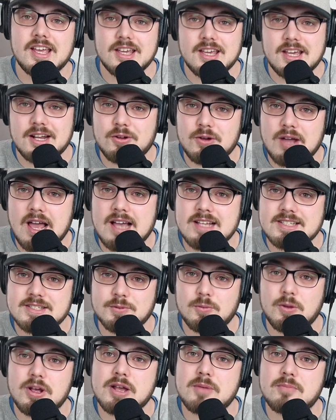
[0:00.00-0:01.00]
Hello guys,
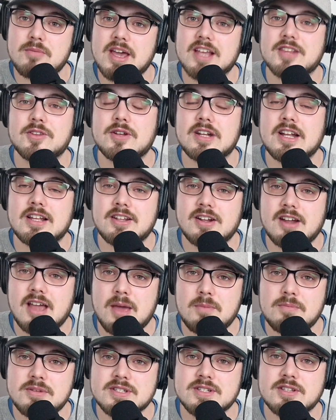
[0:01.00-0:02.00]
welcome back to another
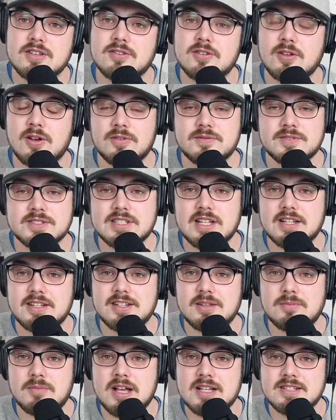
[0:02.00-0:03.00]
episode of Study
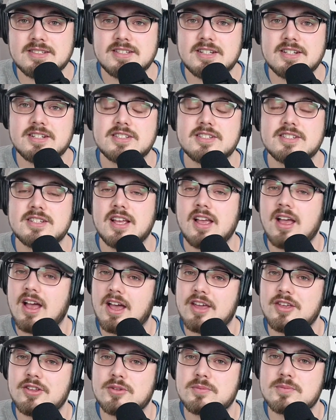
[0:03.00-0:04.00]
the Masters,
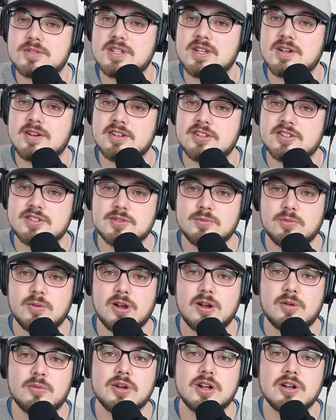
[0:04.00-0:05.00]
a YouTube series
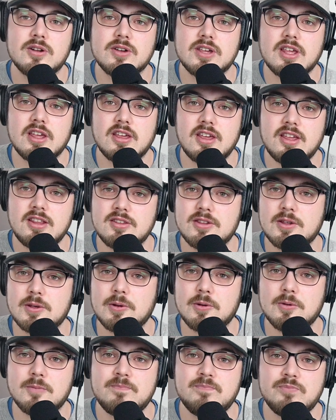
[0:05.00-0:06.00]
where we're looking
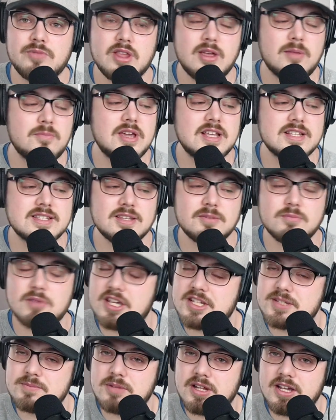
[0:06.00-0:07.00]
into amazing
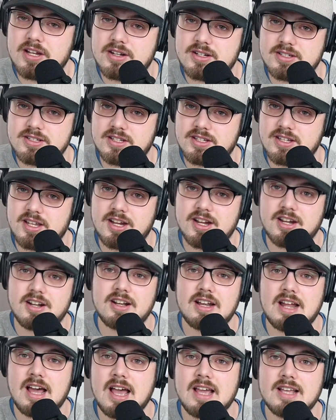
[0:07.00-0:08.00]
bass players and their
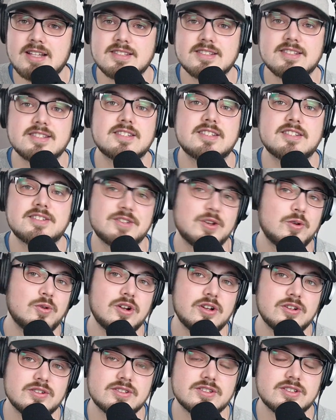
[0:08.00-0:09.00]
lines,
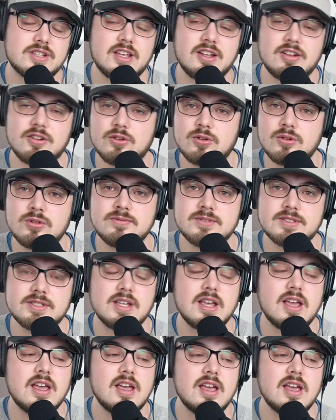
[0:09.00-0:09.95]
solos and grooves.